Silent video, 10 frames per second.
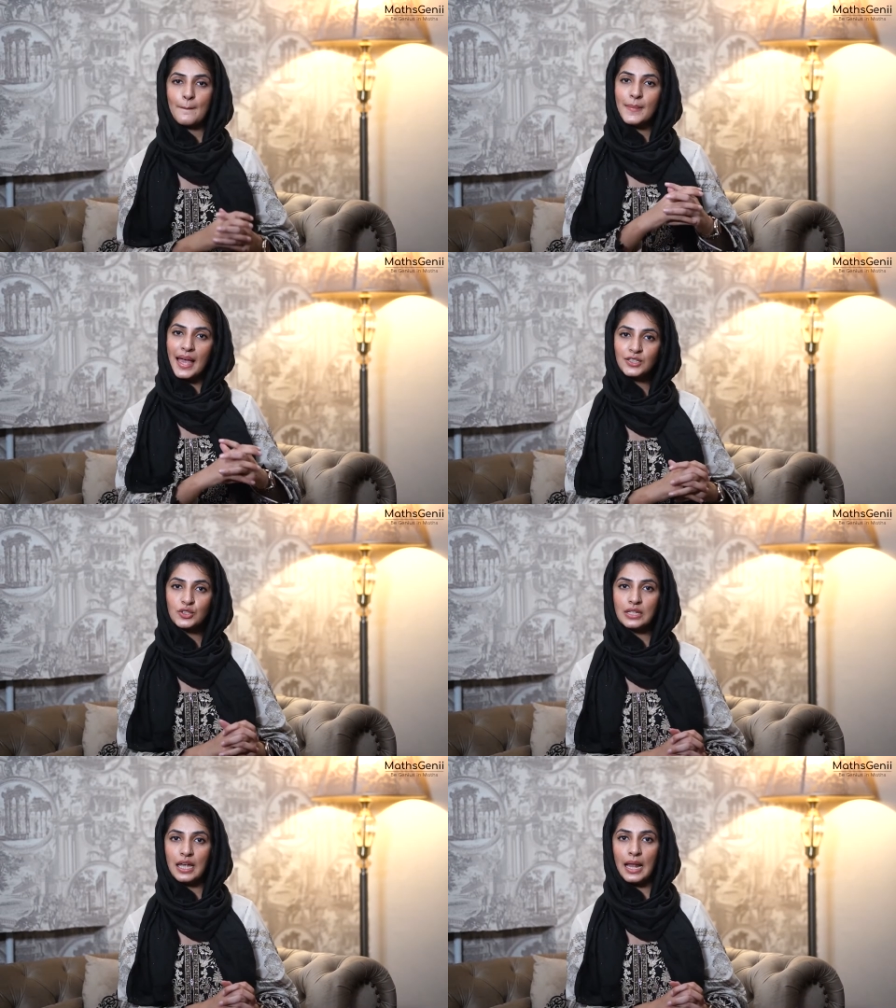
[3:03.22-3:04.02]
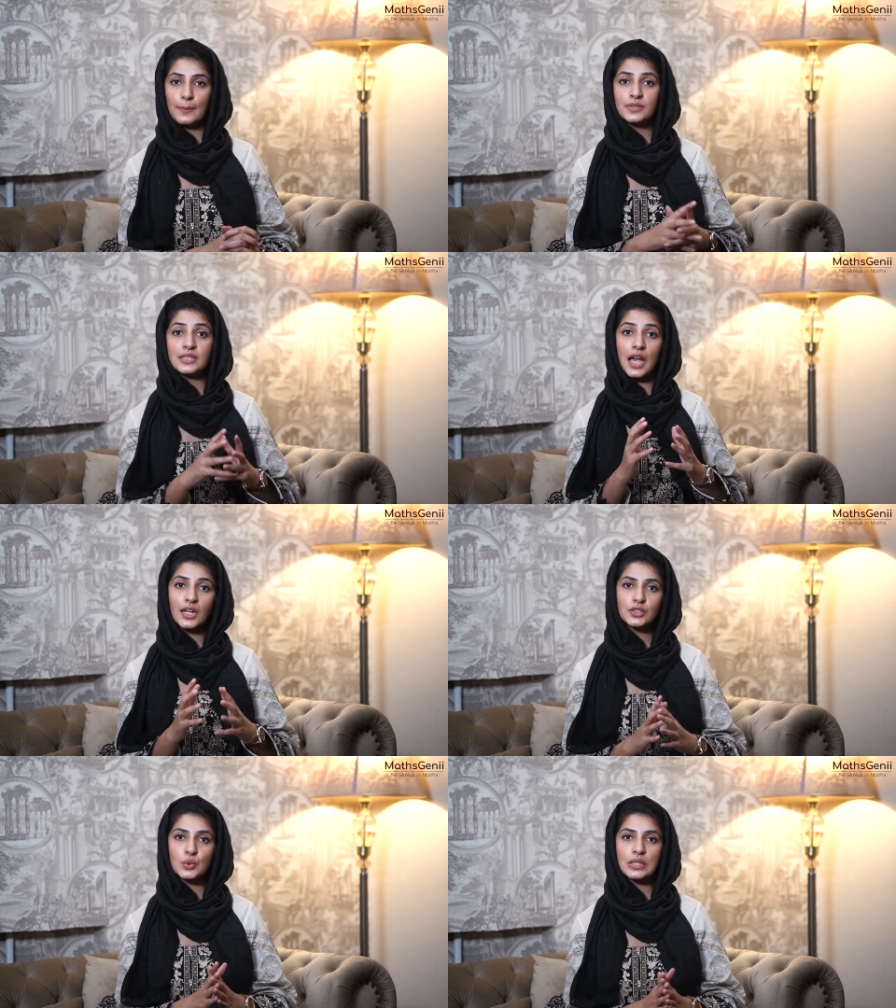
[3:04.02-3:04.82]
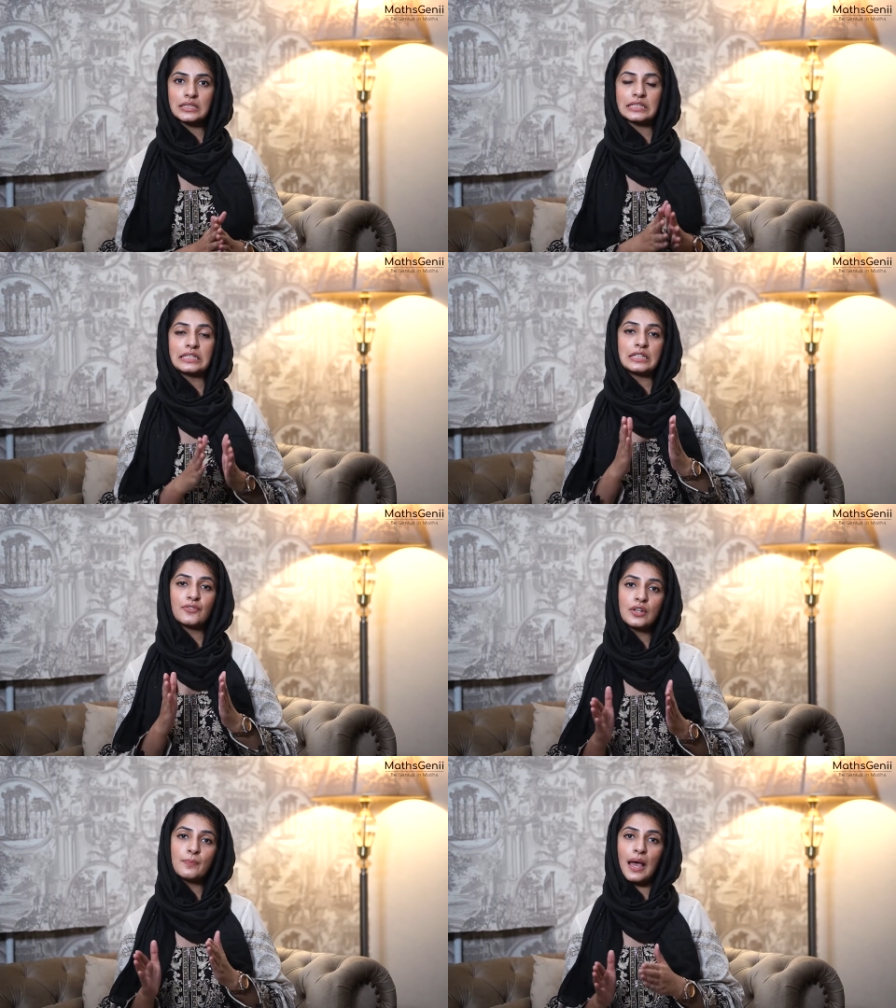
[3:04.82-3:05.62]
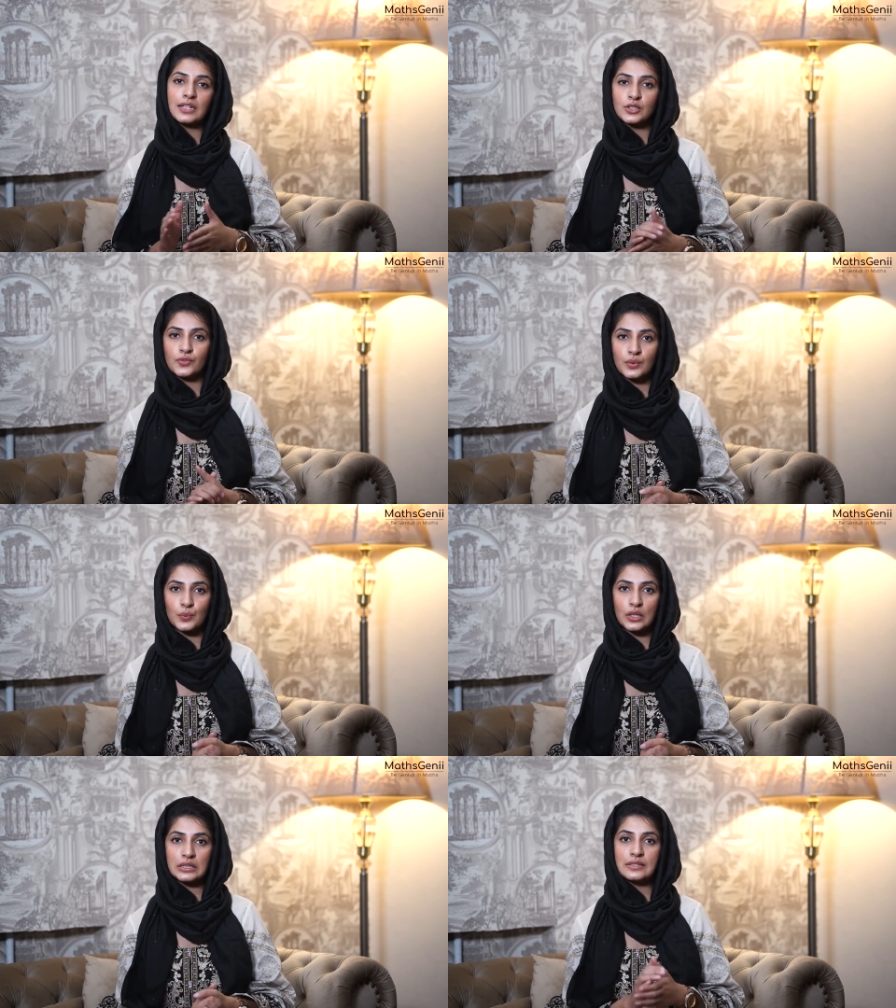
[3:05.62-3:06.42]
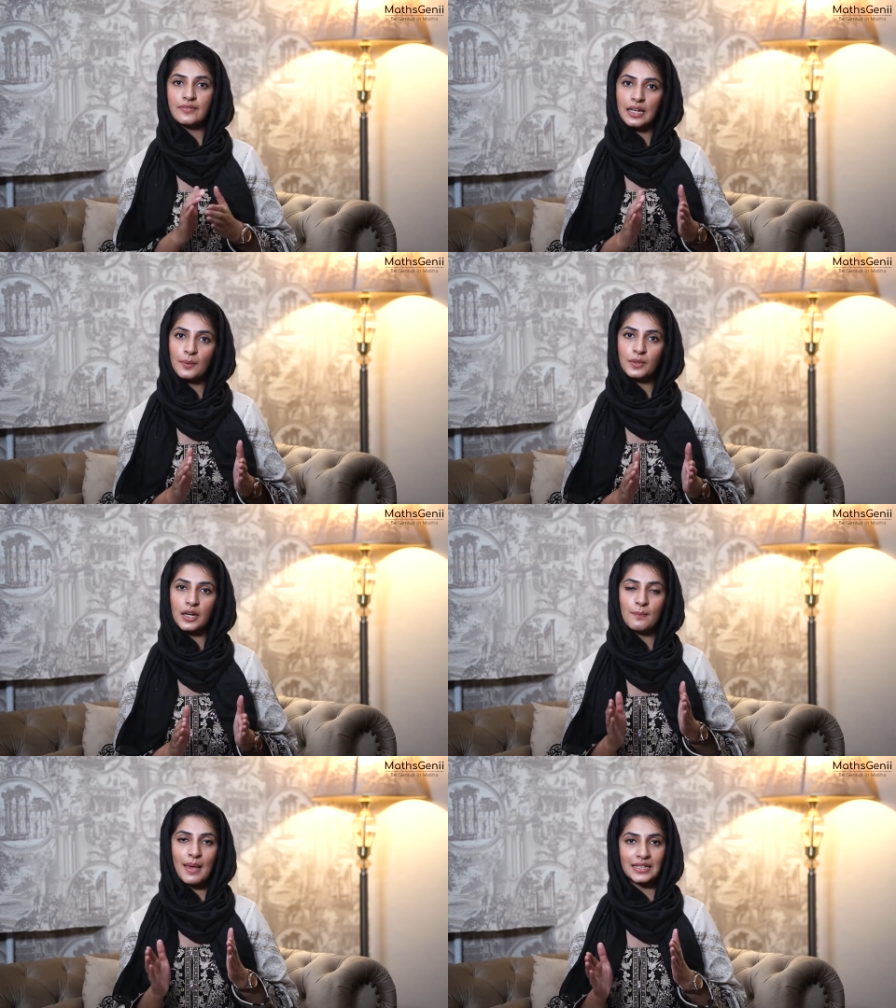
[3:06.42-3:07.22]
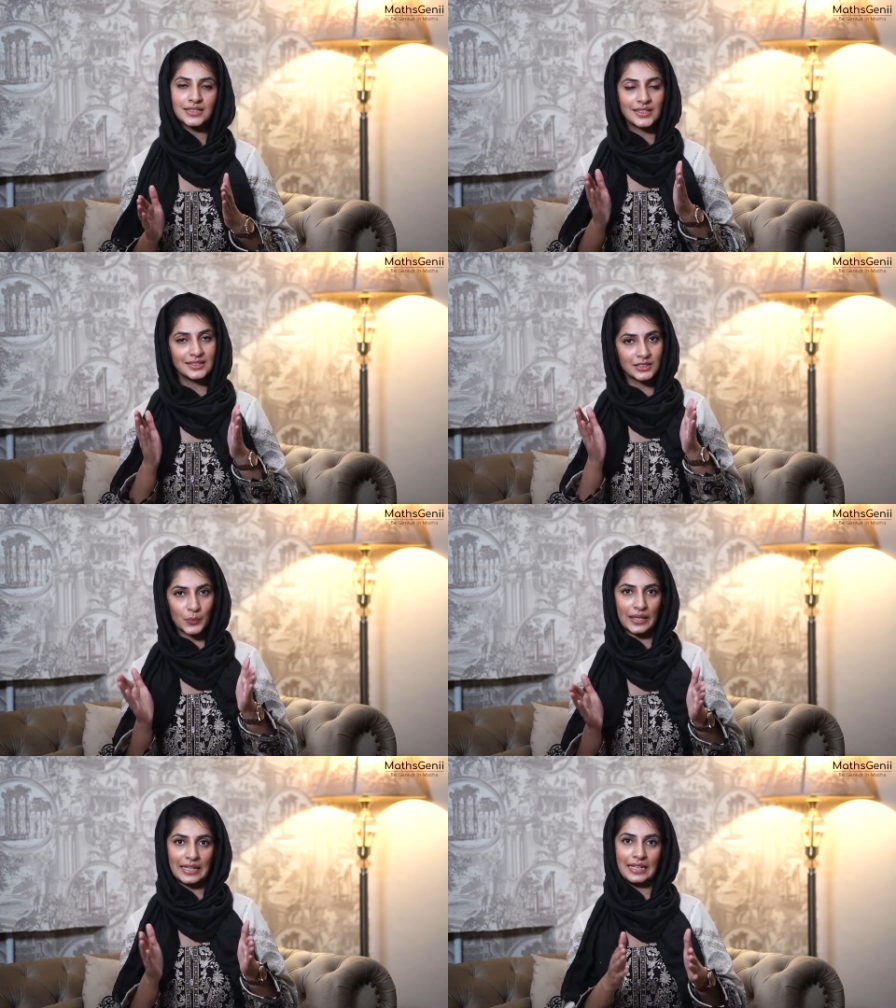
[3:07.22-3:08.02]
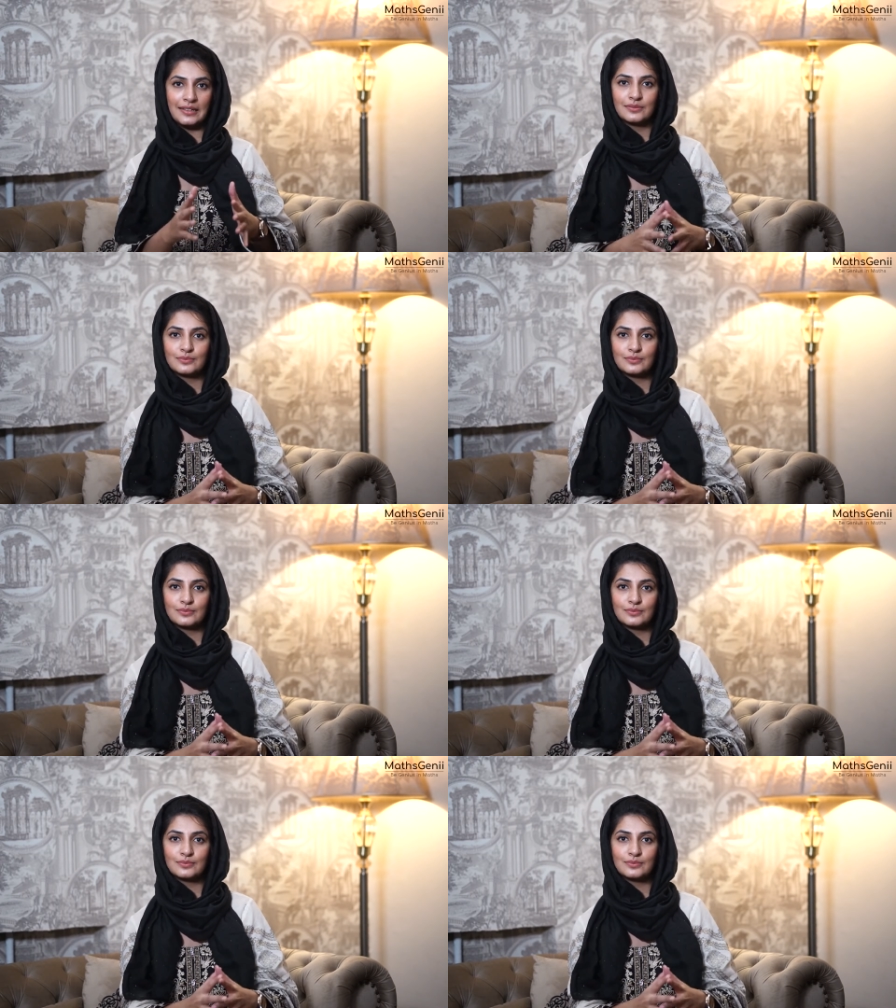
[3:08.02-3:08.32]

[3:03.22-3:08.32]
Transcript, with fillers: MathsGenii helps young students in different parts of the world develop their math skills quickly.